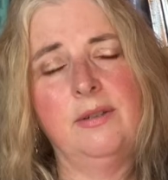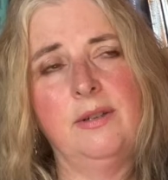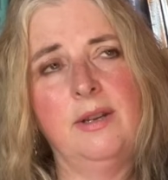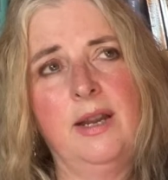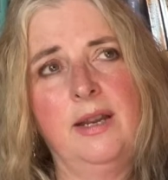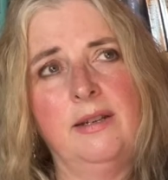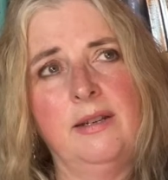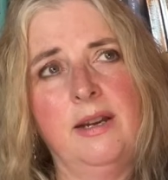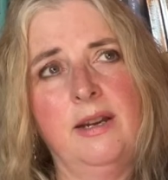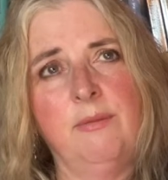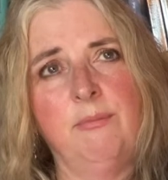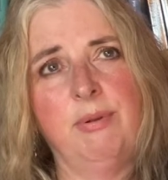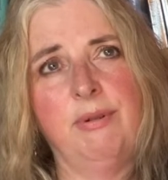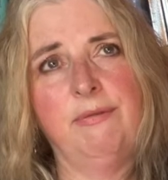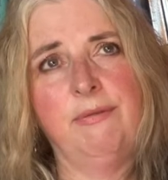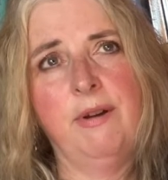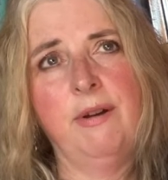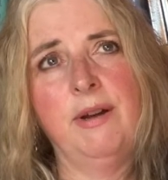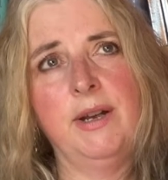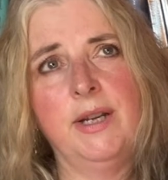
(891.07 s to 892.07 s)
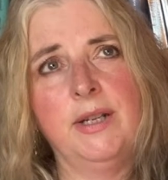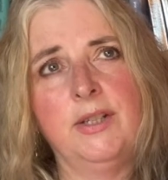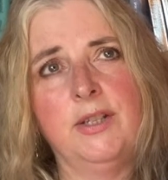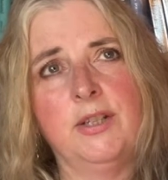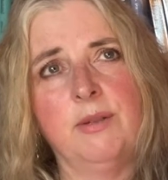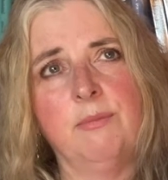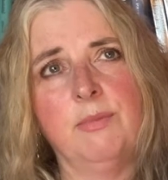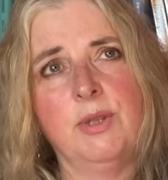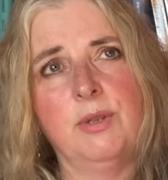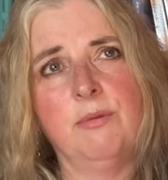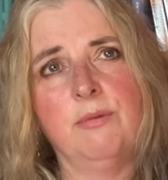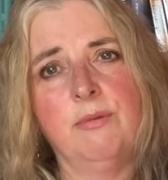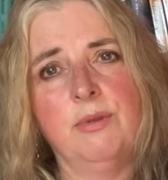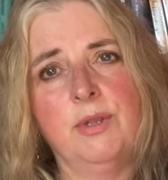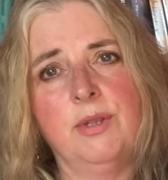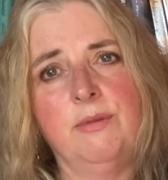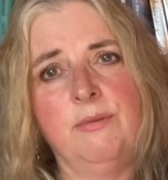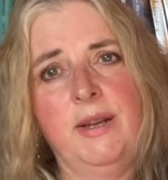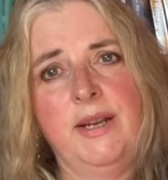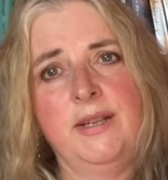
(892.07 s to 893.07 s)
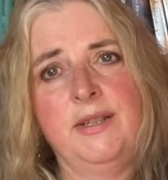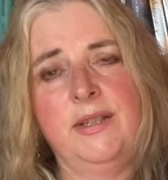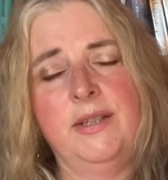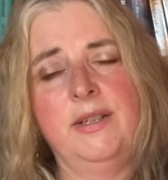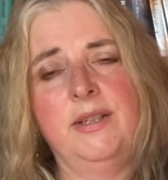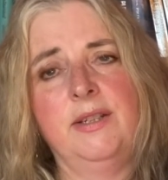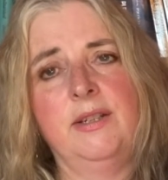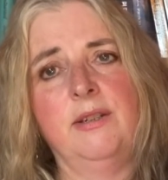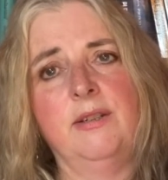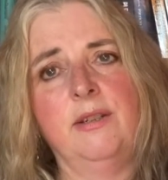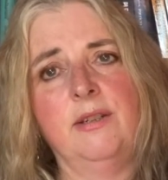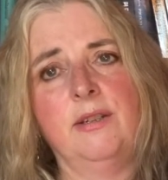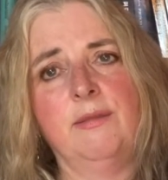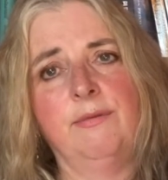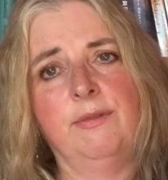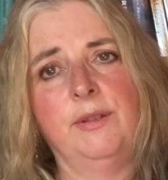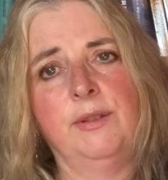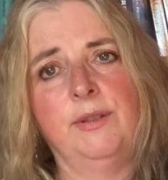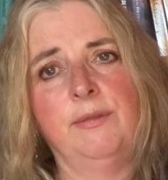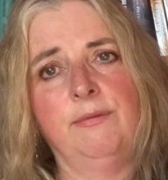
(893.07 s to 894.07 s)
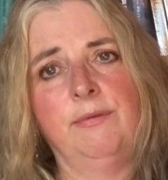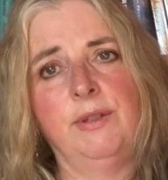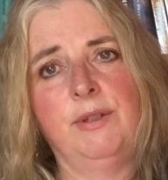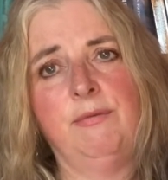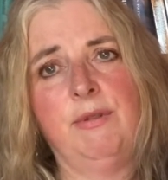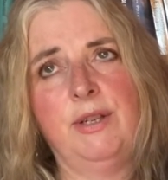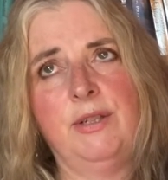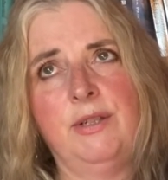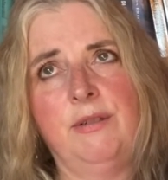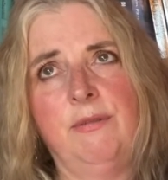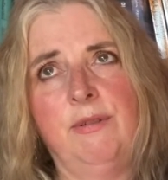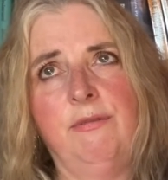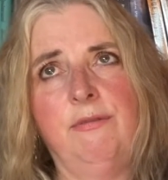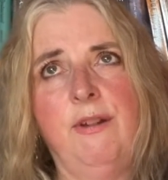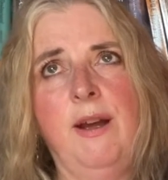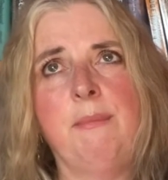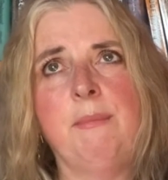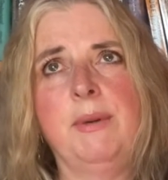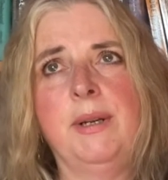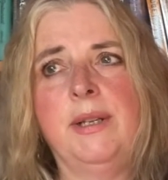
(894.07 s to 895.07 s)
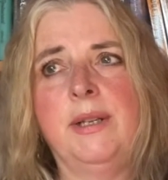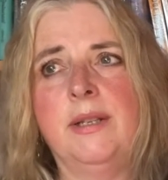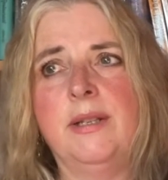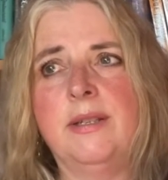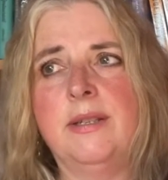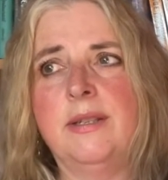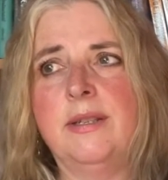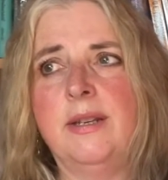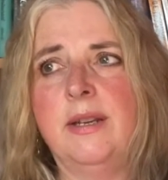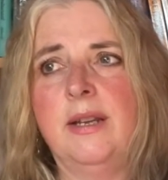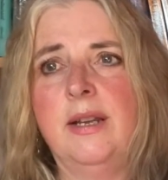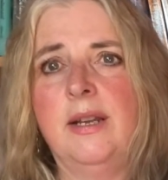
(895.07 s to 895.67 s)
and provide some sort of existence for the rest of a family is